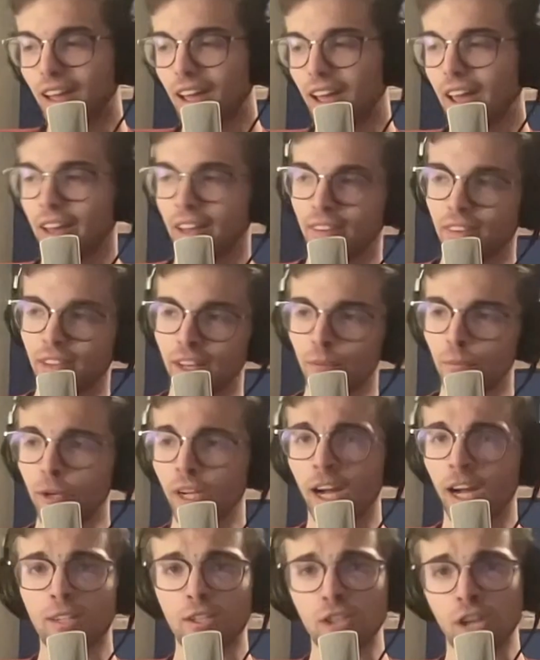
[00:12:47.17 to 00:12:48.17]
And then we
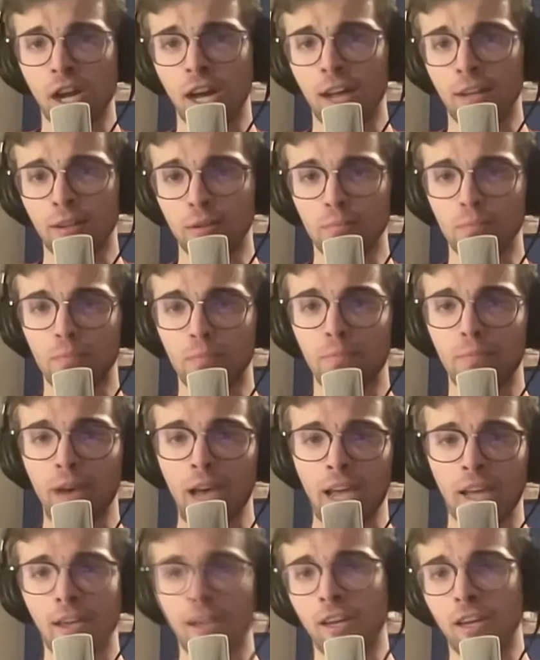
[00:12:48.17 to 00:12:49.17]
got John
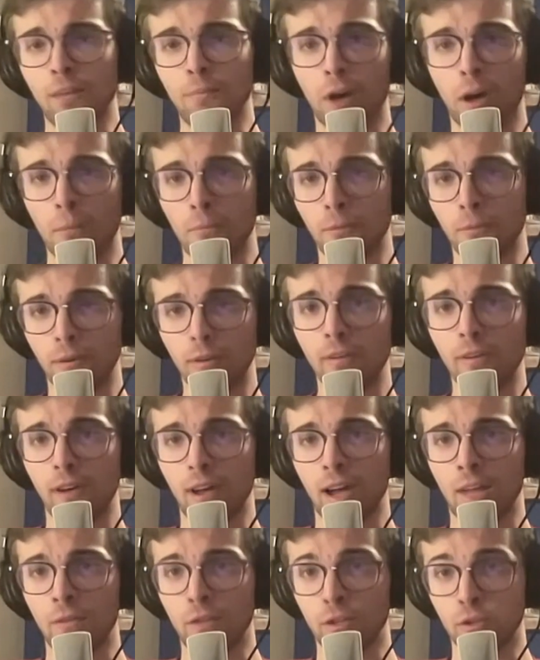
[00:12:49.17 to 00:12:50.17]
backing him up
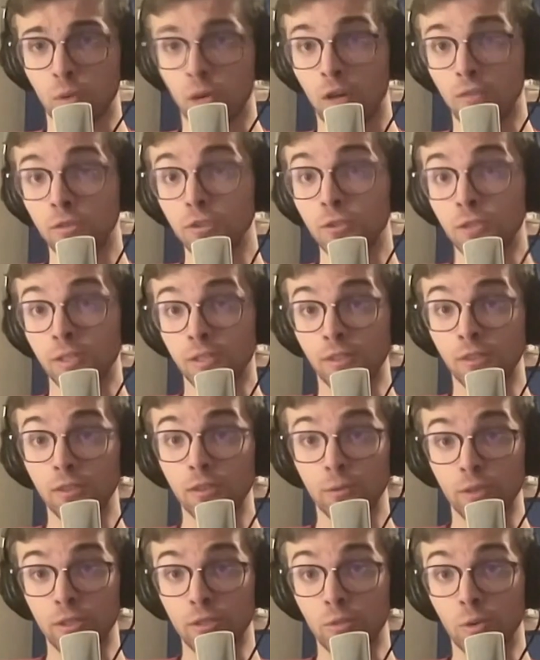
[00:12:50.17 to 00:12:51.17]
on the 12-string
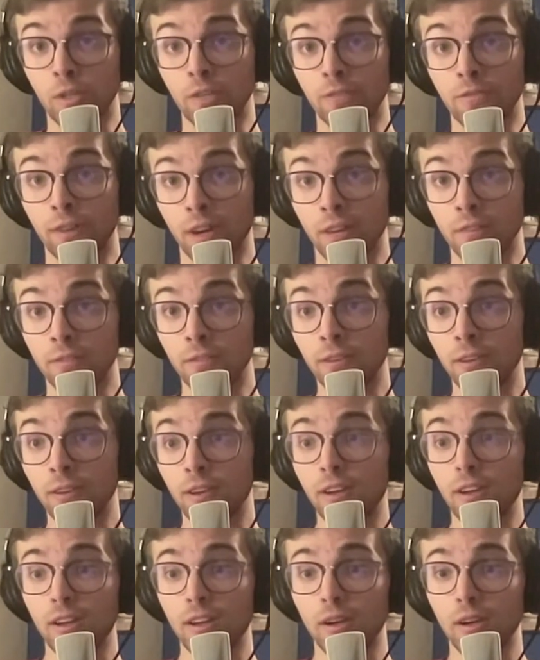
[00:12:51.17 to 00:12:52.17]
325
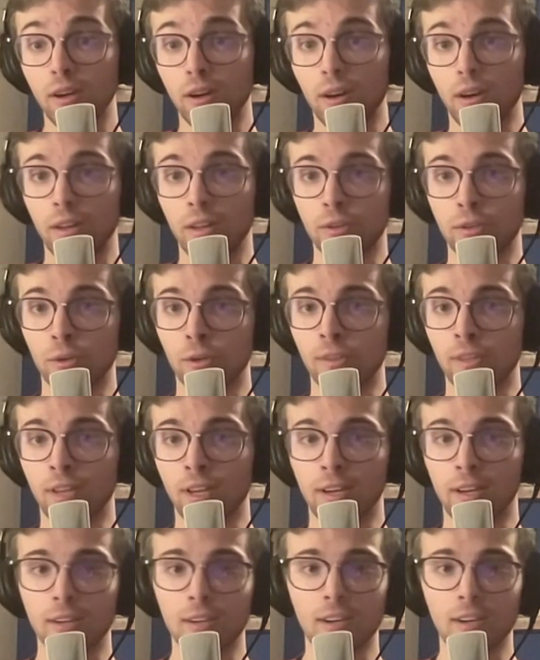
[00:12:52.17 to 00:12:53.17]
during
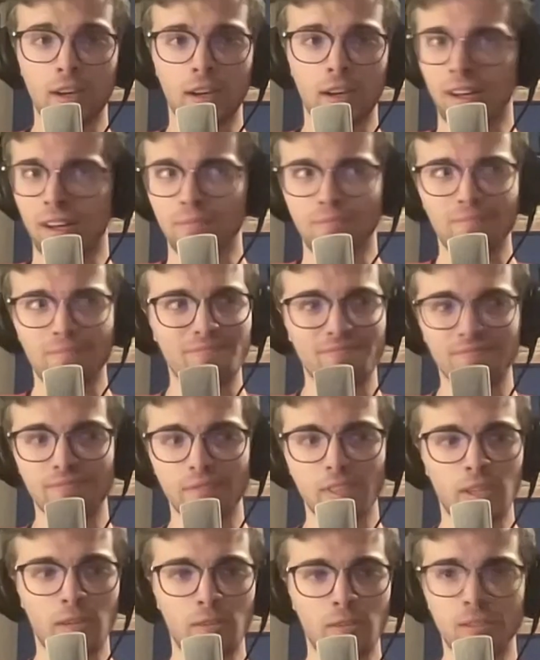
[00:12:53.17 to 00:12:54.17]
the, in